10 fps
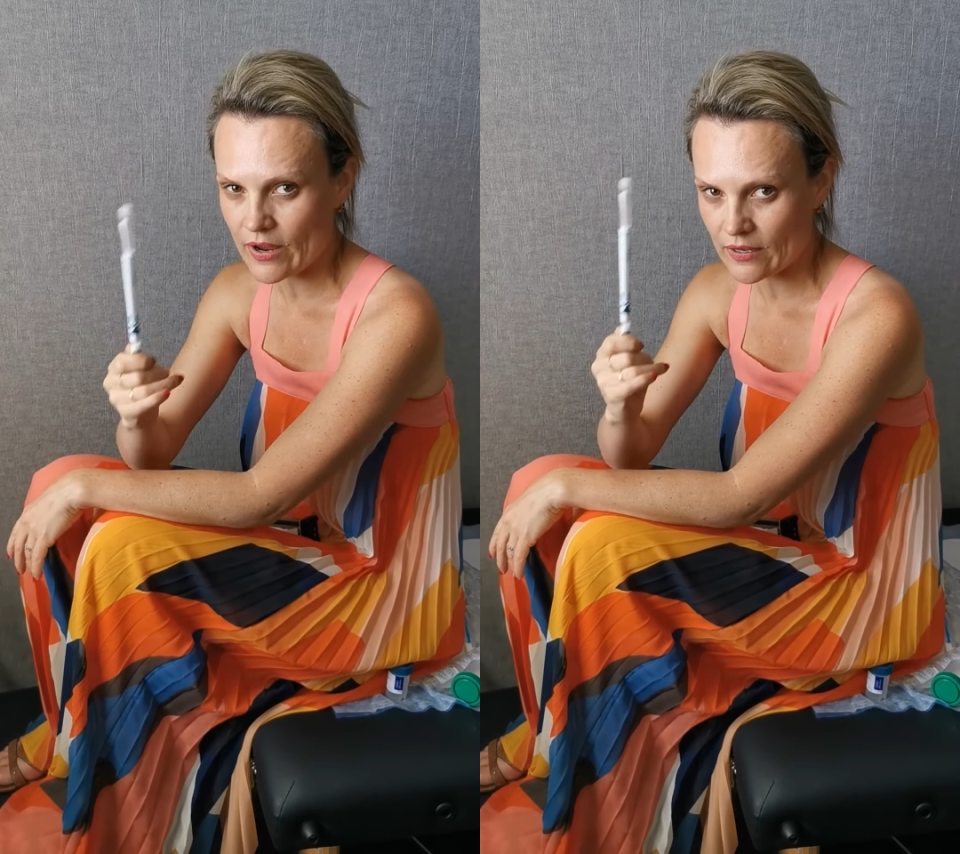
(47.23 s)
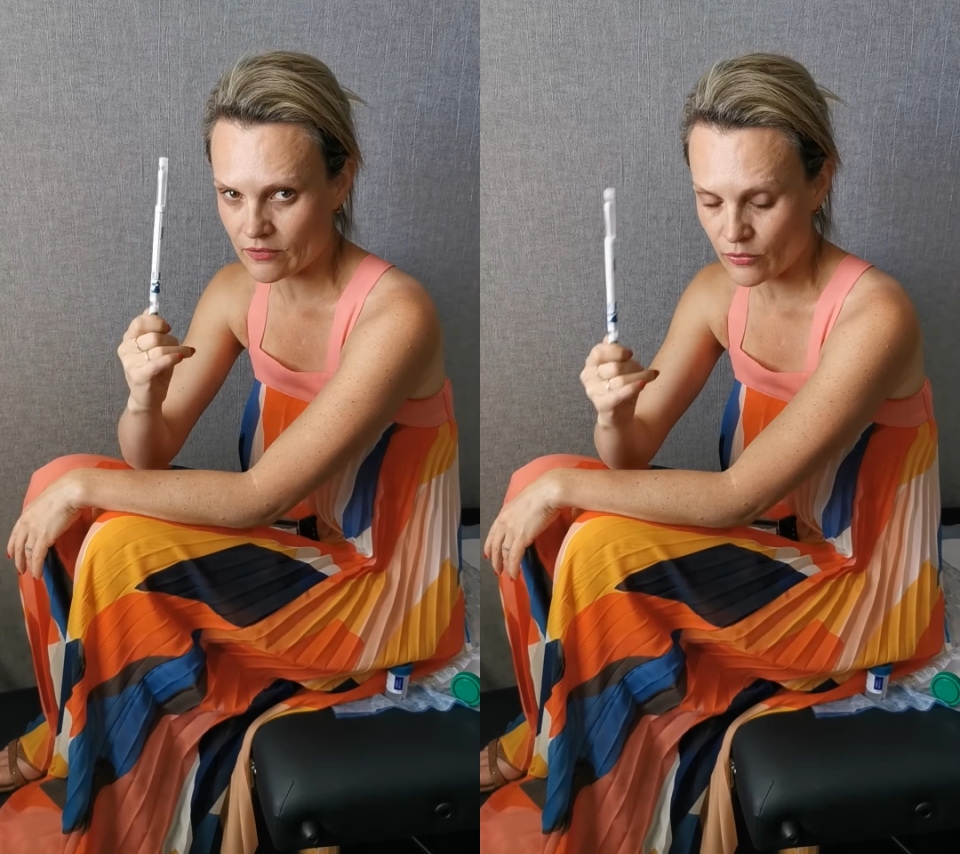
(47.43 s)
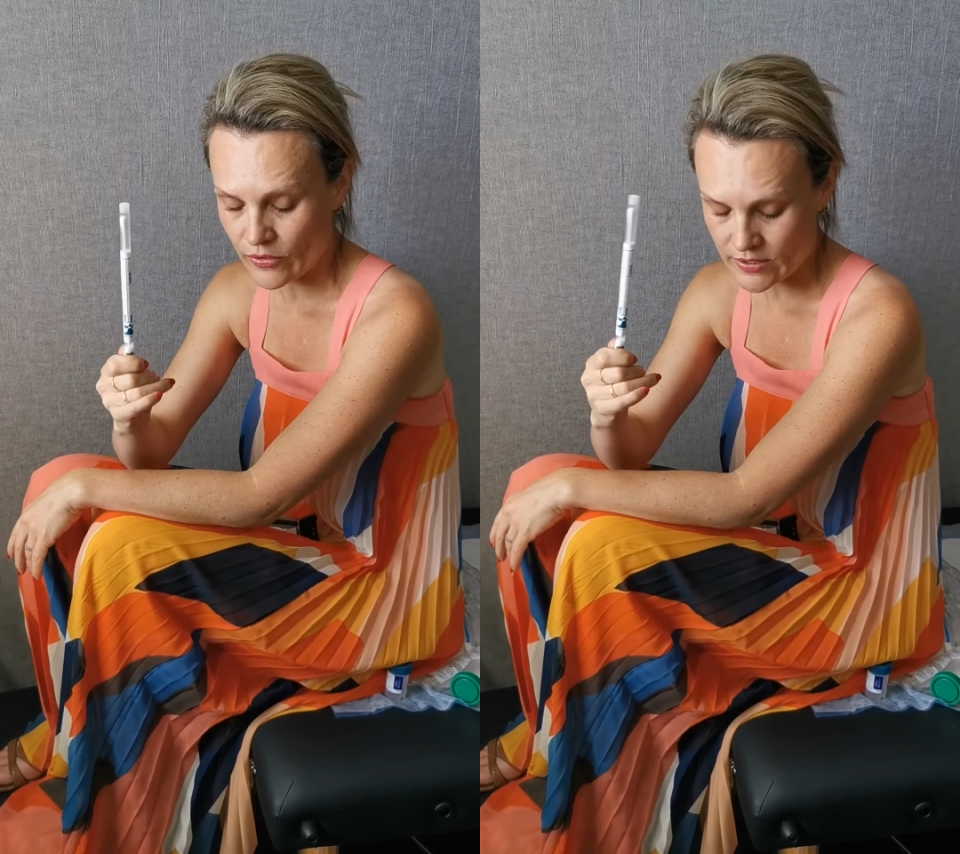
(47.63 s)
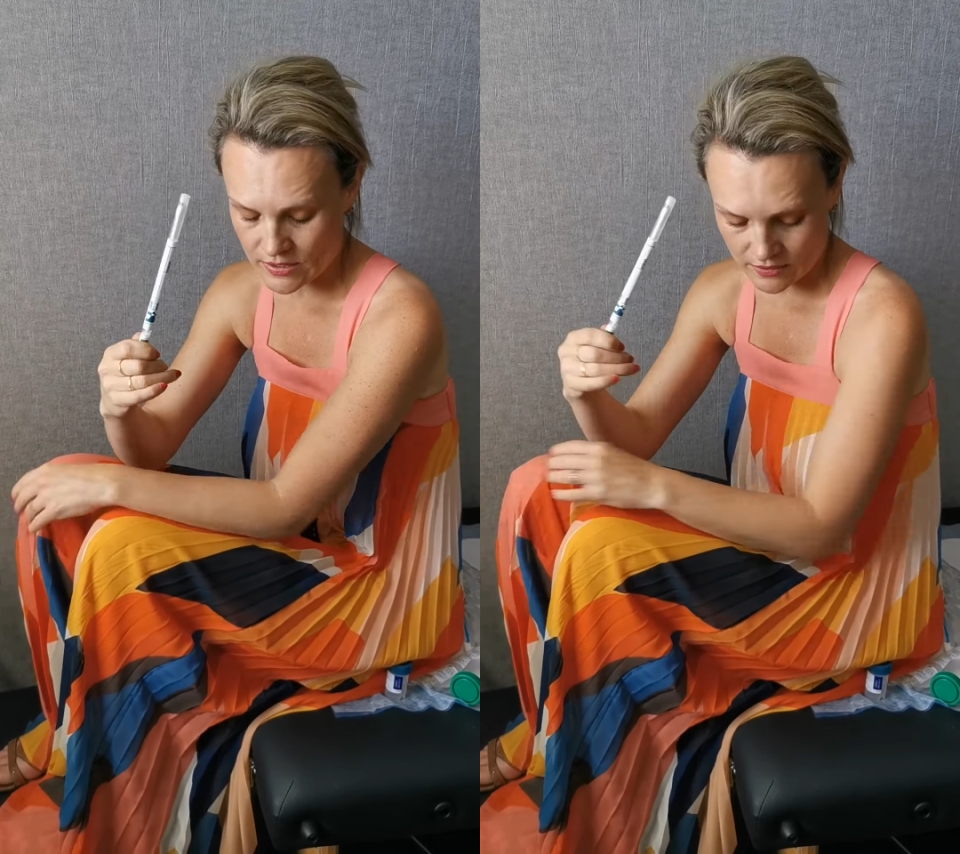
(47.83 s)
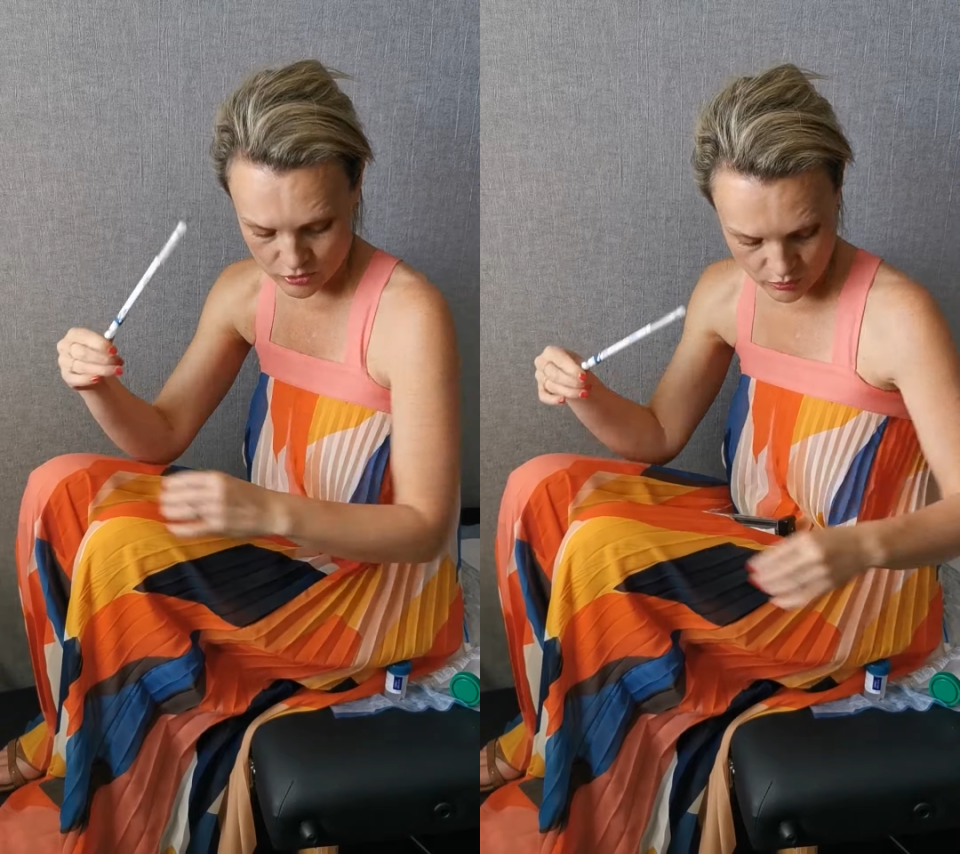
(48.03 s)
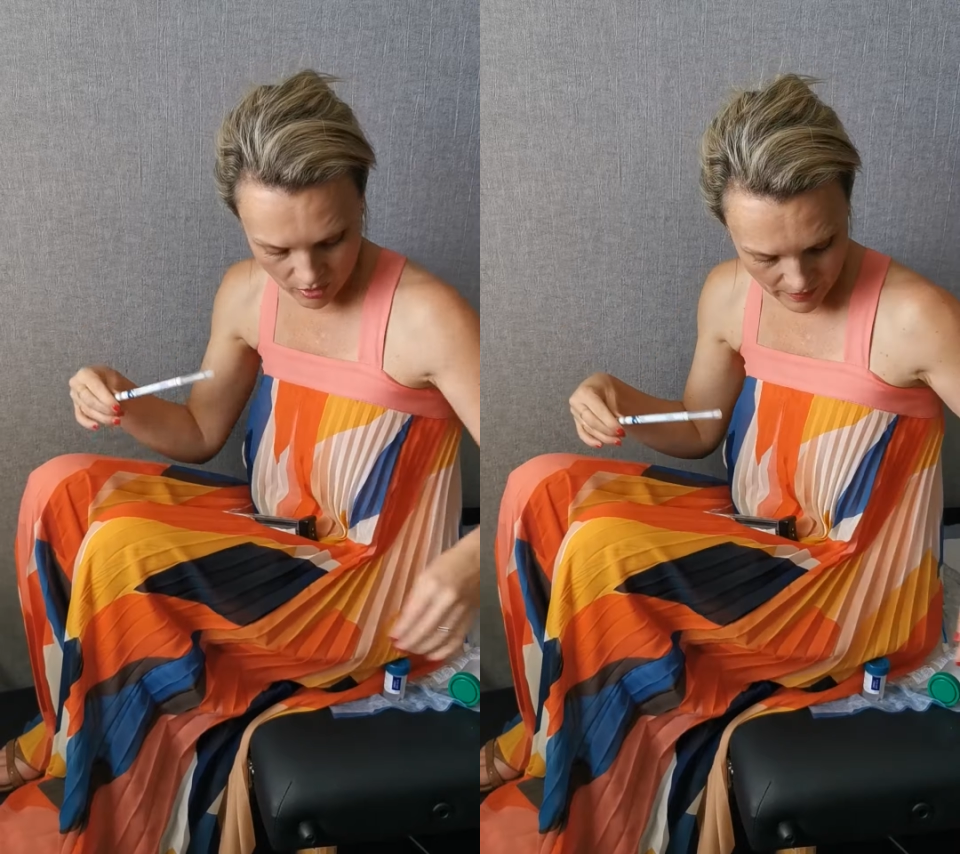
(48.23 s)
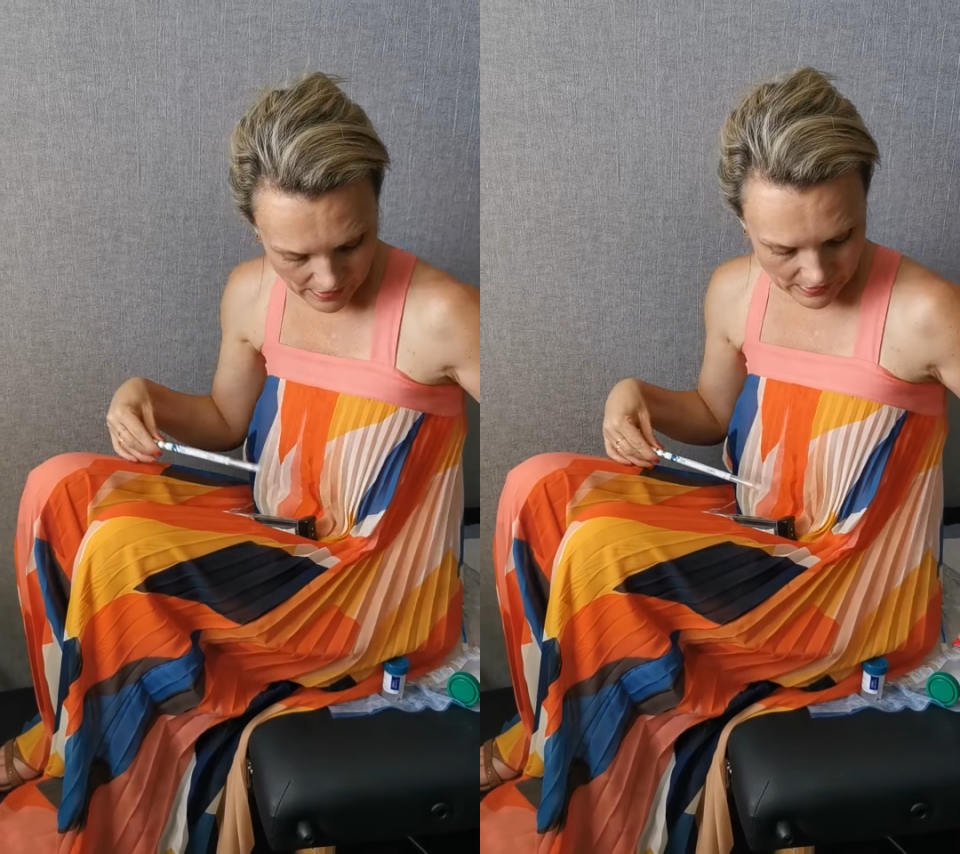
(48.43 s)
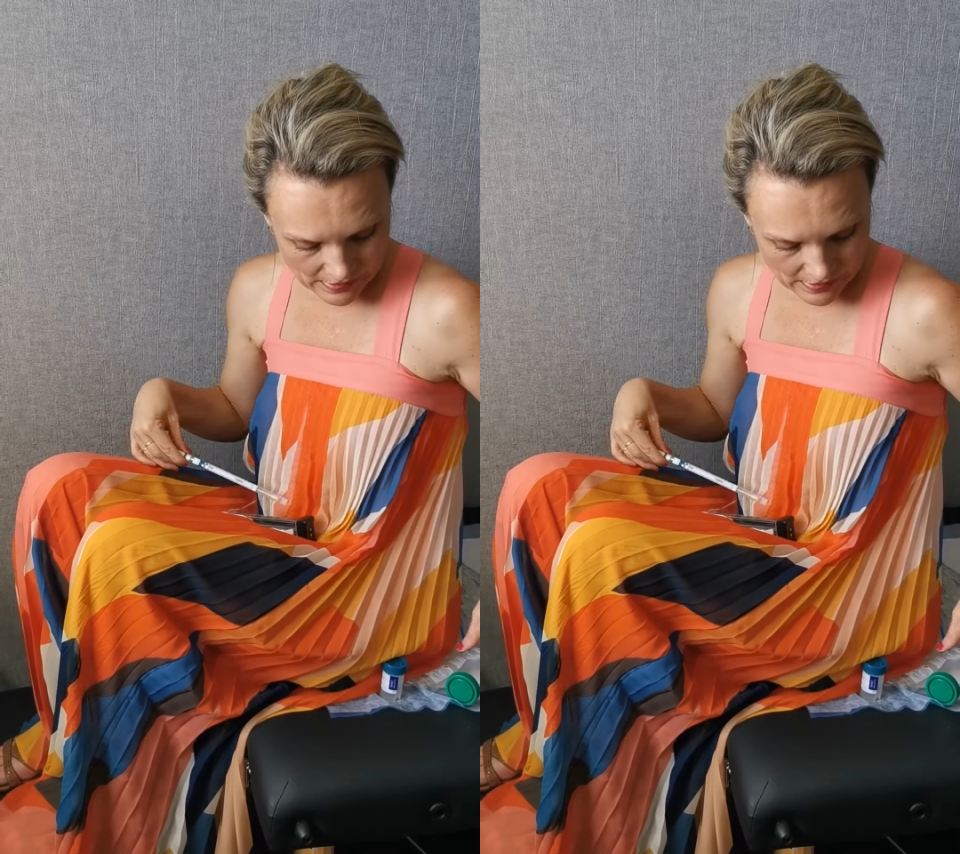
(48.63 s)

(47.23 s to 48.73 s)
Rand for this little swab.